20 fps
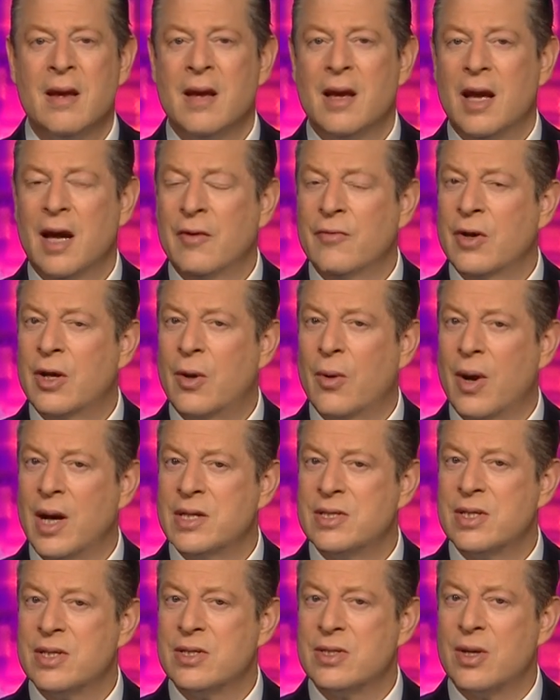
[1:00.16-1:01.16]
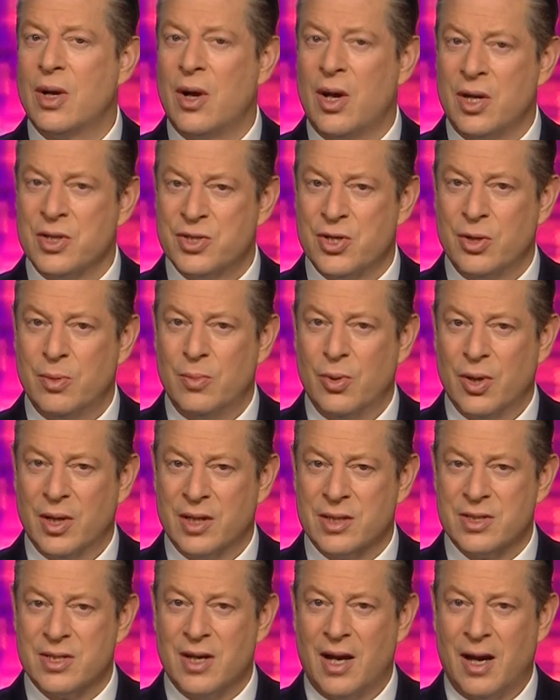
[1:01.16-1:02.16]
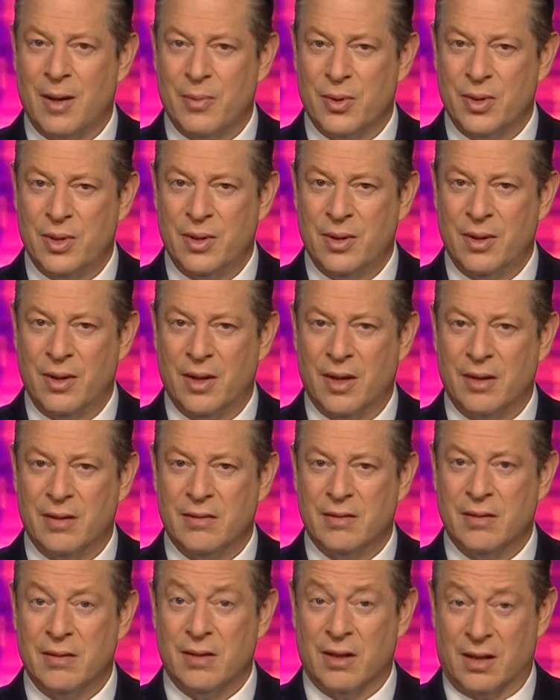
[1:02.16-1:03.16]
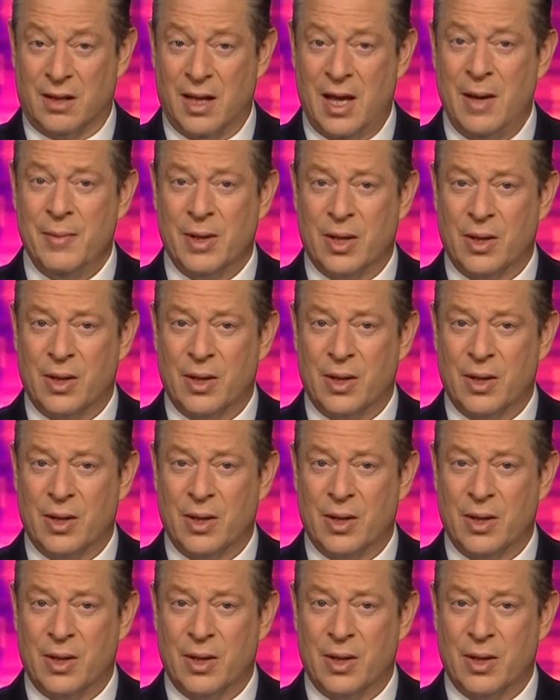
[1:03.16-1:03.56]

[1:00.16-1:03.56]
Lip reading: Every crisis also brings opportunity. The climate